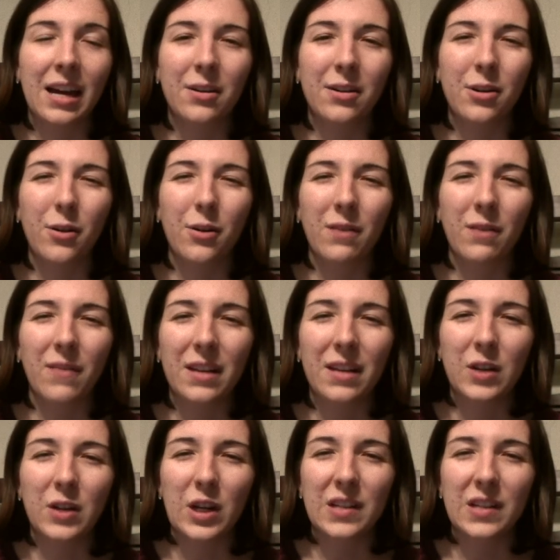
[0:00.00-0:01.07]
don't know if
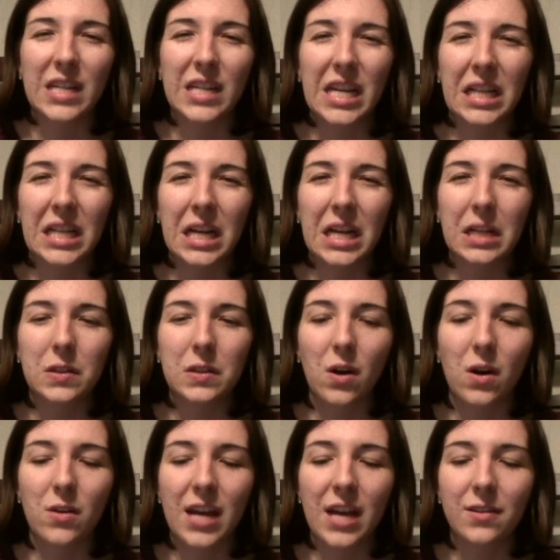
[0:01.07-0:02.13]
any of you guys had to take, like,
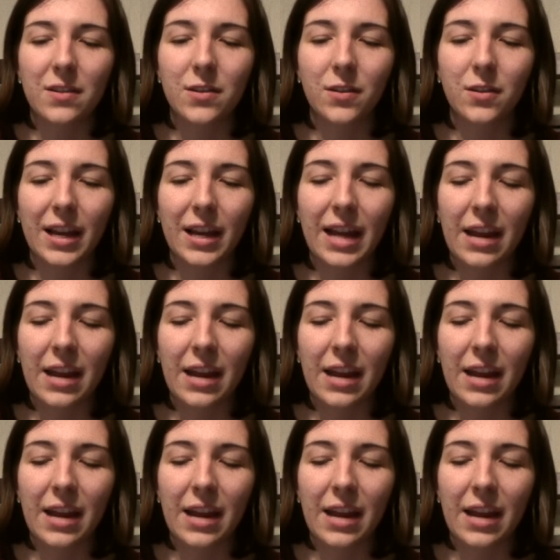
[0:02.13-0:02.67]
STAR tests or, like,